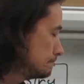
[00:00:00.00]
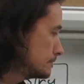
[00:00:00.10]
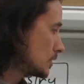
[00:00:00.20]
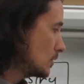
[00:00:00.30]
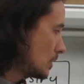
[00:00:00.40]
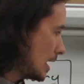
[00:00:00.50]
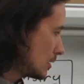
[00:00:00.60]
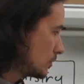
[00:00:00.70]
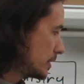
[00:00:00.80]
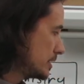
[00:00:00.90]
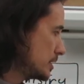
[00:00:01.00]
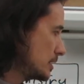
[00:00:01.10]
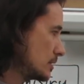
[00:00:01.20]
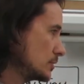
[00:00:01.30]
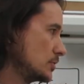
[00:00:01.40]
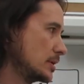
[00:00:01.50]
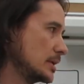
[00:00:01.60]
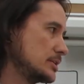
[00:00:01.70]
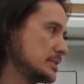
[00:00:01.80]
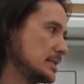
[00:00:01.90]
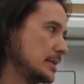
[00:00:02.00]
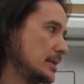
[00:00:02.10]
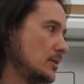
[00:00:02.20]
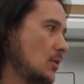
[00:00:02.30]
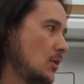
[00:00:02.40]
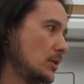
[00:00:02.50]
So aqua regia, you can see